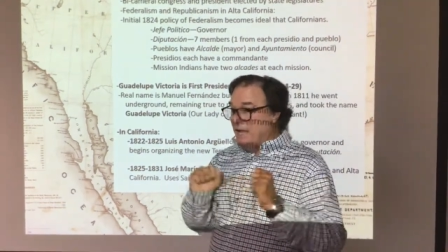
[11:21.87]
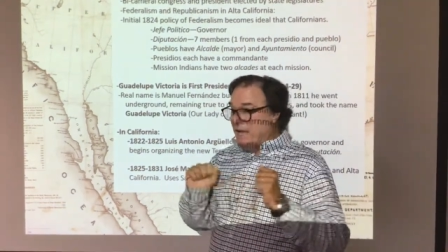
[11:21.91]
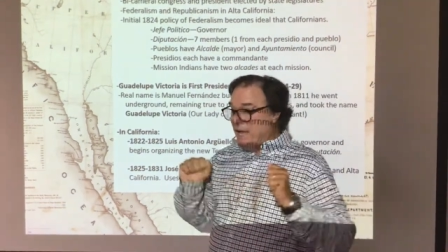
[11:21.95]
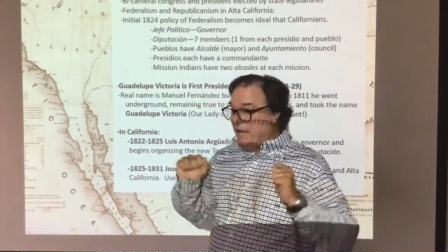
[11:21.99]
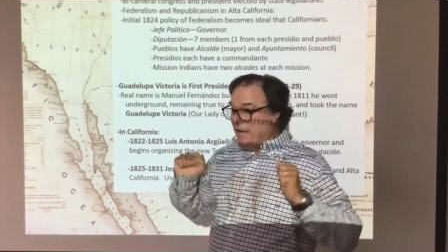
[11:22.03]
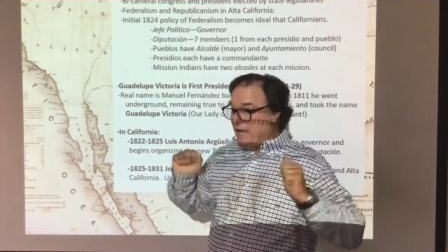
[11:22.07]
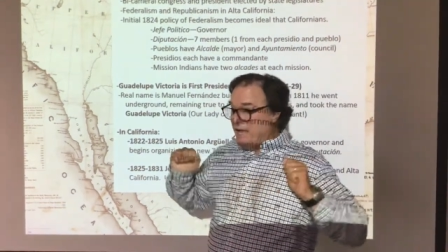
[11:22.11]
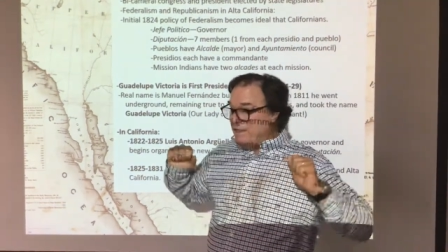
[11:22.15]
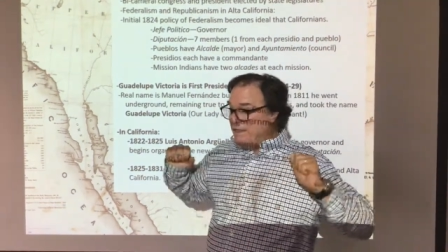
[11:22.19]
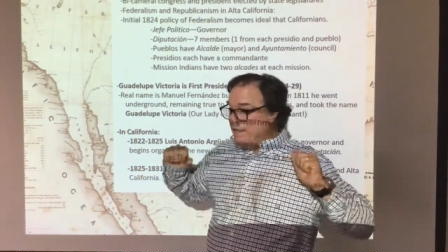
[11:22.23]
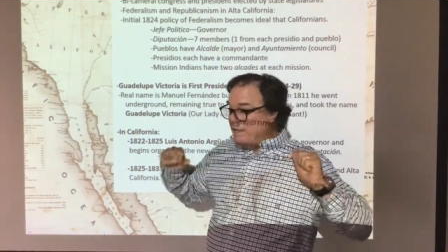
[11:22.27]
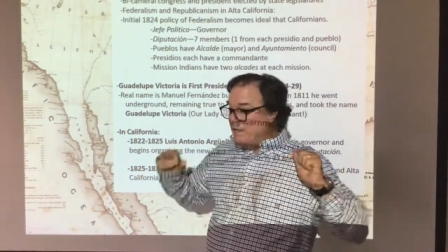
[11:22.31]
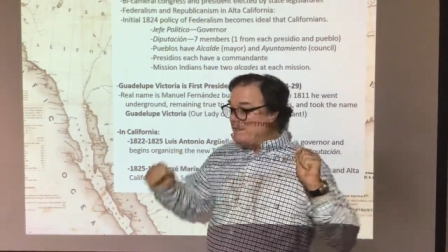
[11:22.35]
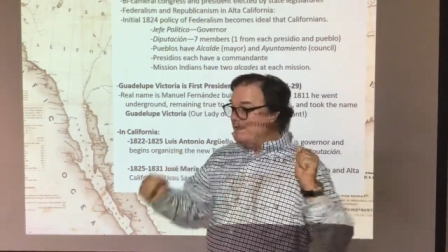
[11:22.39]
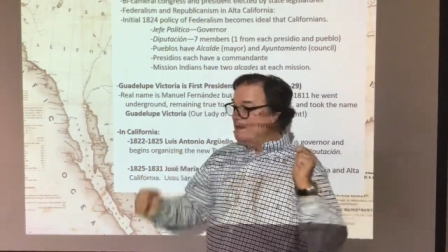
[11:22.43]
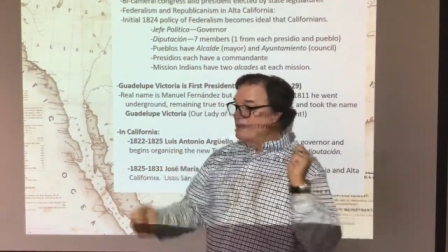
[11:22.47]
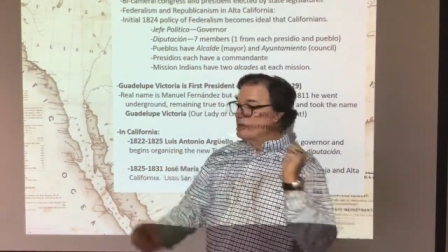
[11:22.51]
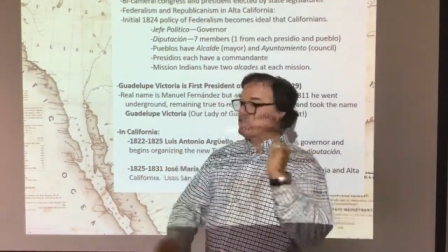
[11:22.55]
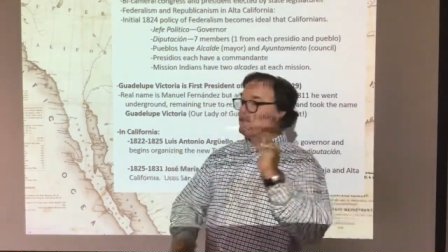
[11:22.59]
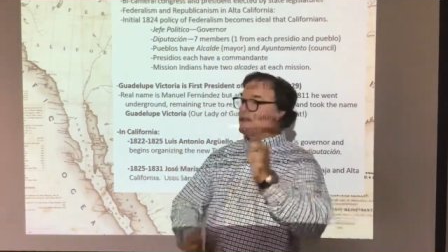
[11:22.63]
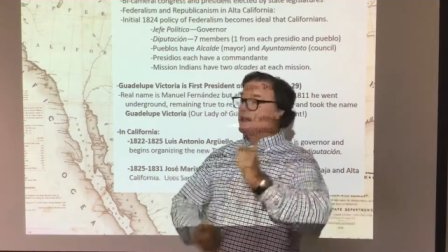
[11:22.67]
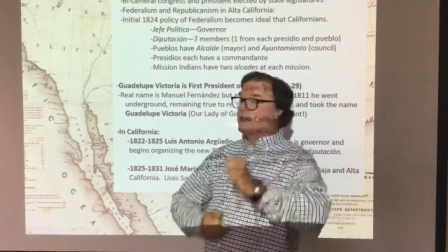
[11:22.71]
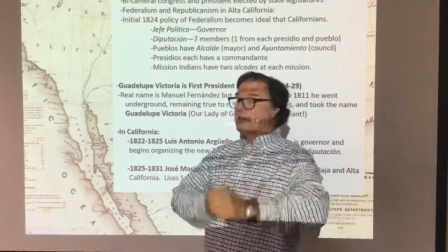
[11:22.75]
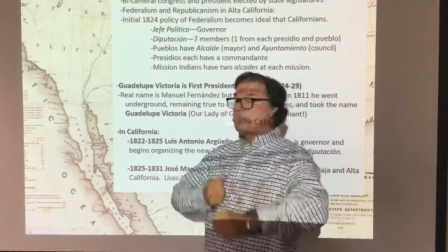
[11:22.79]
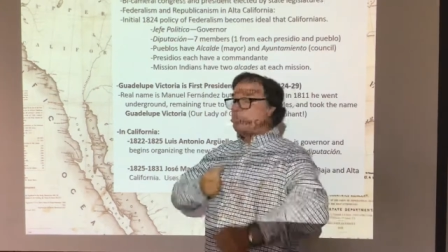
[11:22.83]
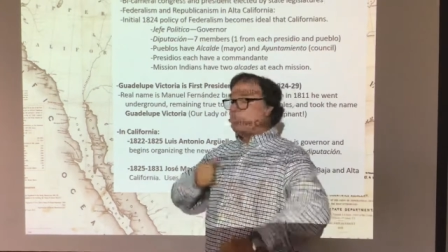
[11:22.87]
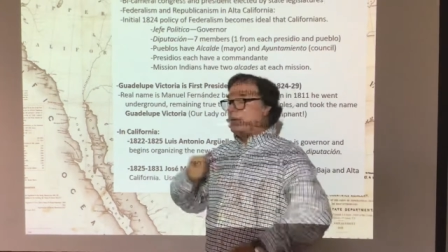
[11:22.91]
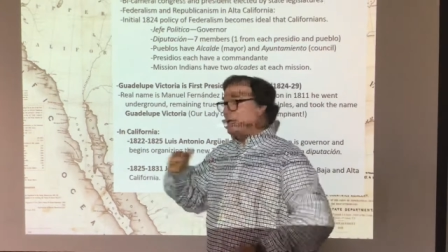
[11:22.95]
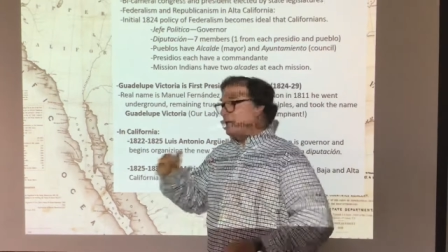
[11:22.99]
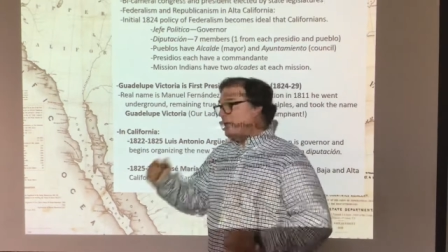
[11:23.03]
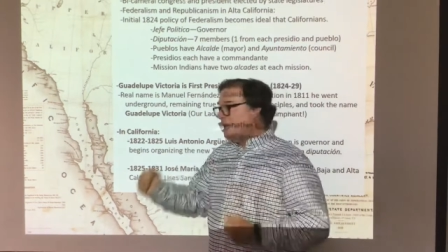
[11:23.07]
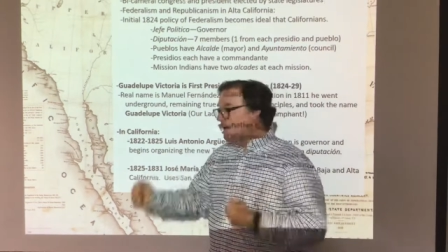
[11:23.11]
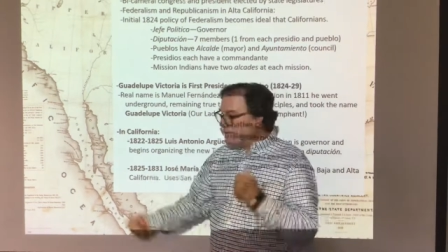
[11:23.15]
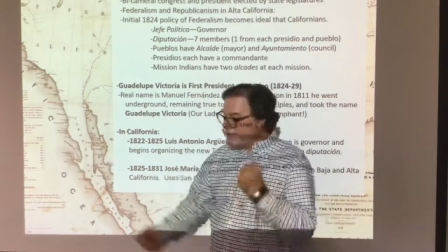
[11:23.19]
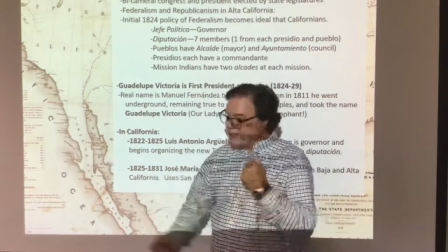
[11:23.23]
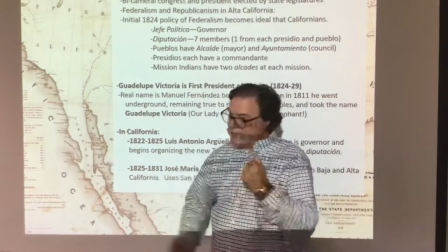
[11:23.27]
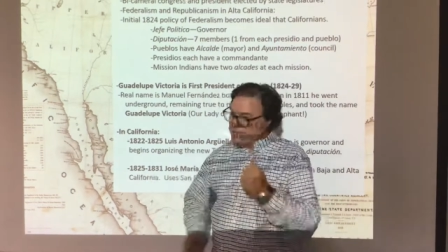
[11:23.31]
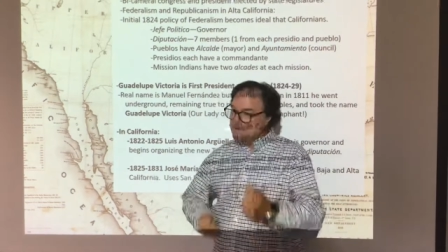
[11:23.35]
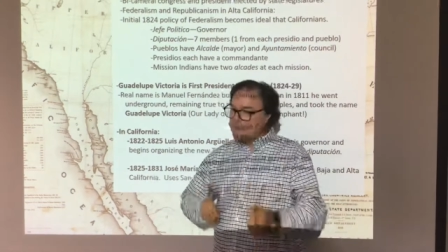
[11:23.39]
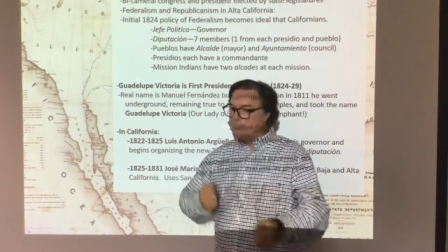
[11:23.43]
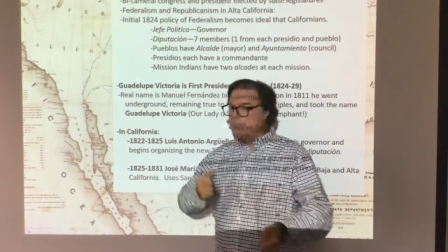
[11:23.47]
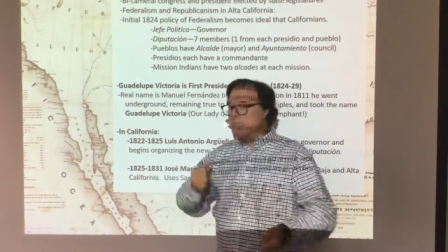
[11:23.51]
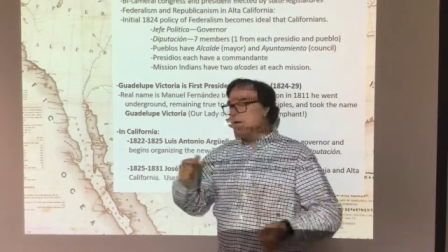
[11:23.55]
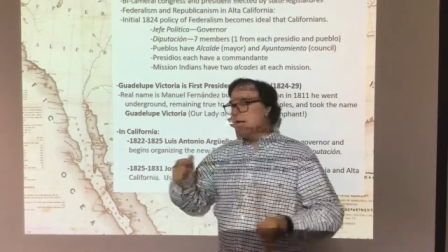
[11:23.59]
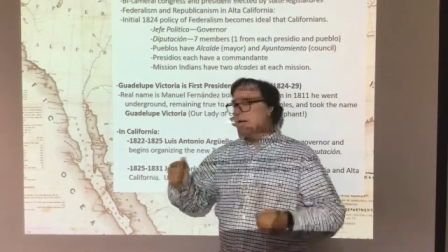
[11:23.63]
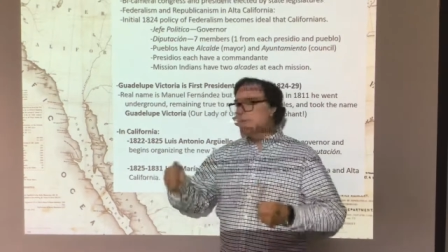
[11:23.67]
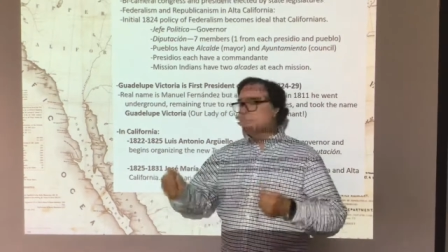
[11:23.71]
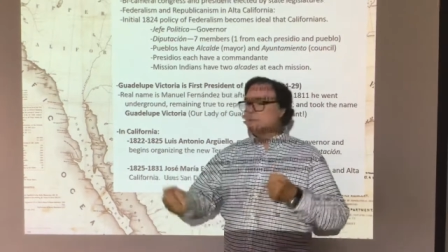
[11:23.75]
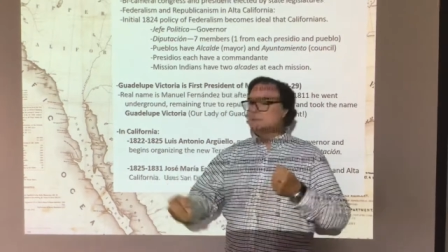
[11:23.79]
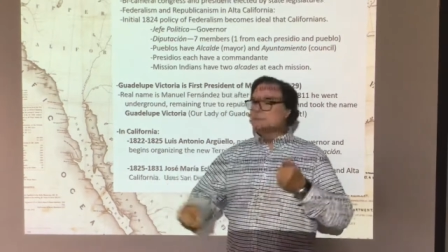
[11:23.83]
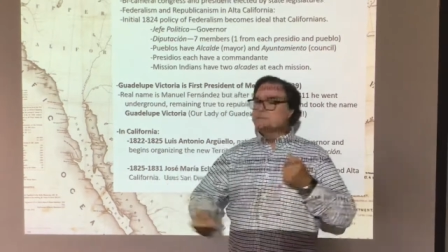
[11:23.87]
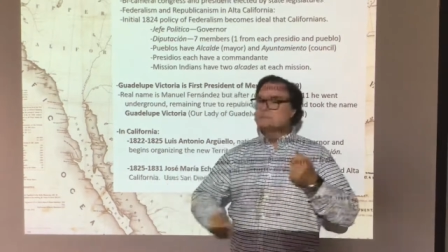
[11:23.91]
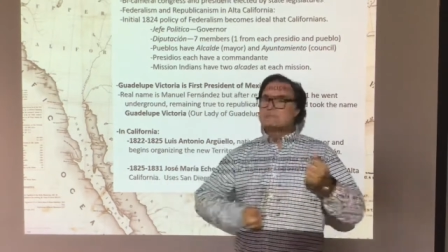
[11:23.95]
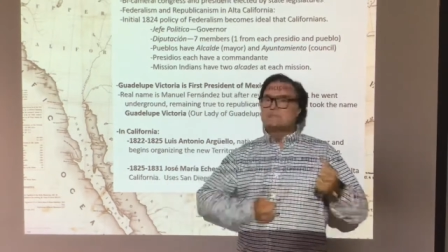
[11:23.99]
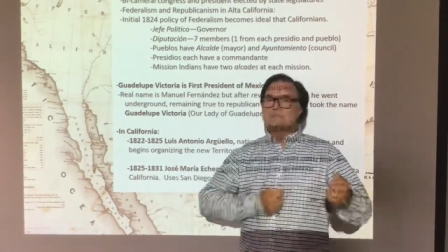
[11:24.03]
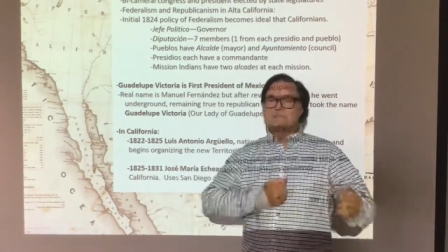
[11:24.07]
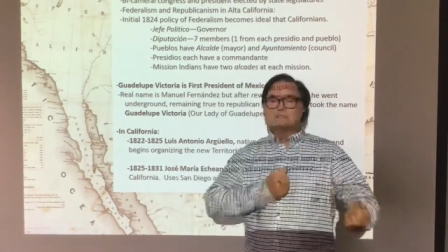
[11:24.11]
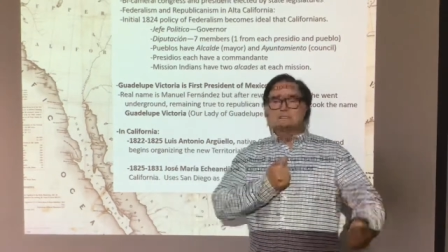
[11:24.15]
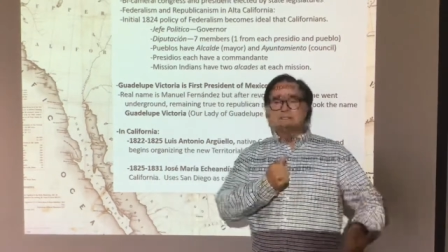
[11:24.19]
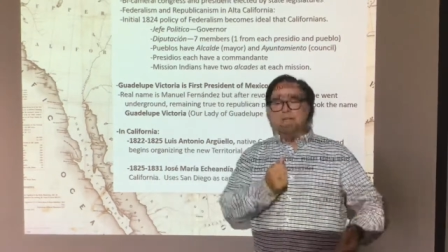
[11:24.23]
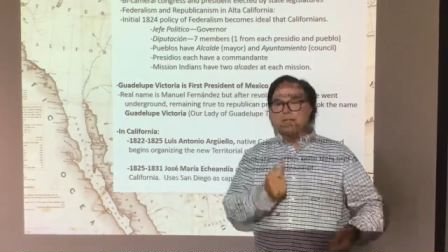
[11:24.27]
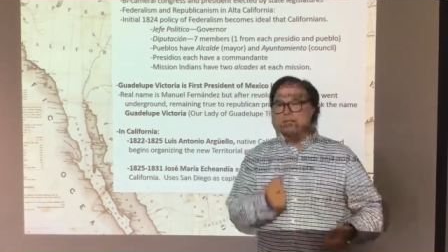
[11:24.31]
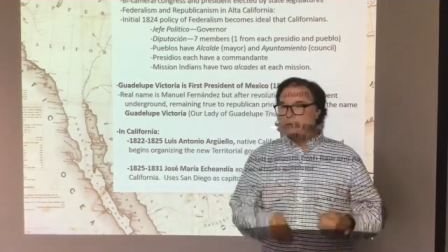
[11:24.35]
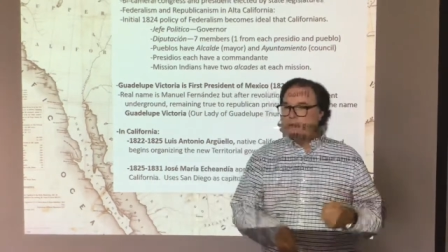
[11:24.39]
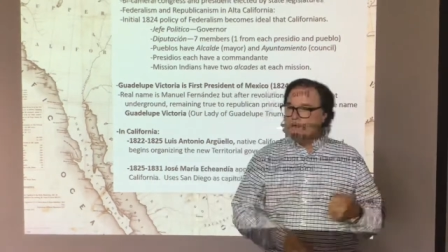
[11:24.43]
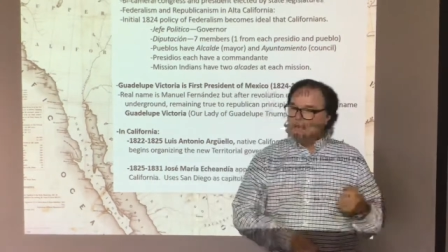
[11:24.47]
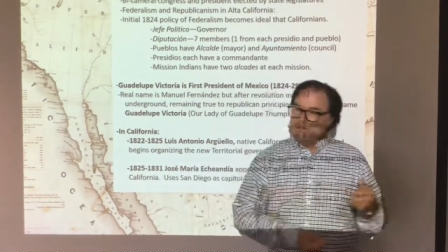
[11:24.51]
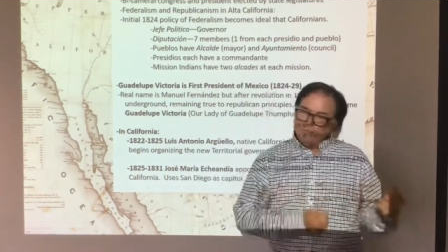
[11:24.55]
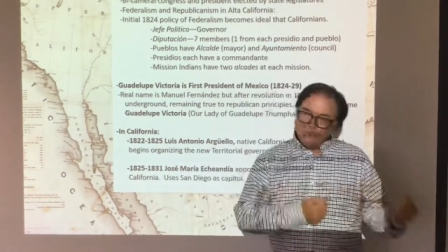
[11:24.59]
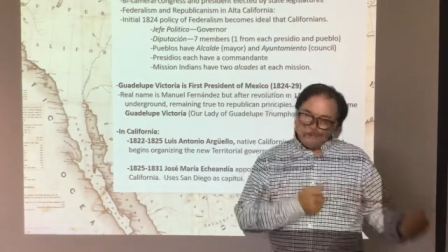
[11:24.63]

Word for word: and then there's going to be Indian pueblos, there's going to be new